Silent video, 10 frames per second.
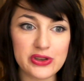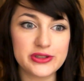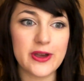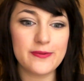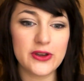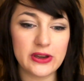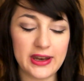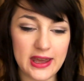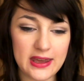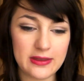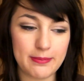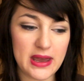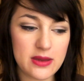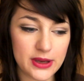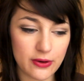So if you can hear the
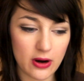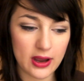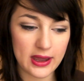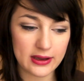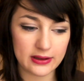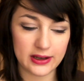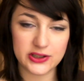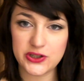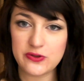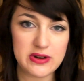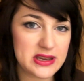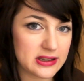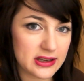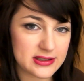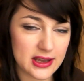baby crying, like
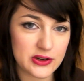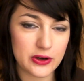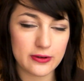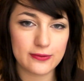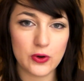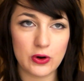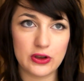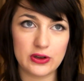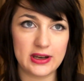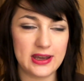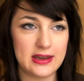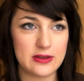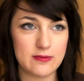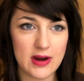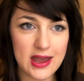shrieking its head off, or you can hear
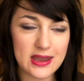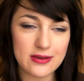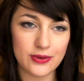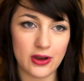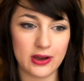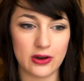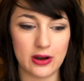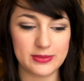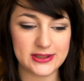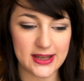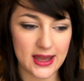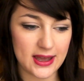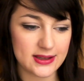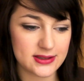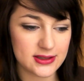the rave going on
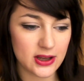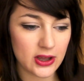upstairs,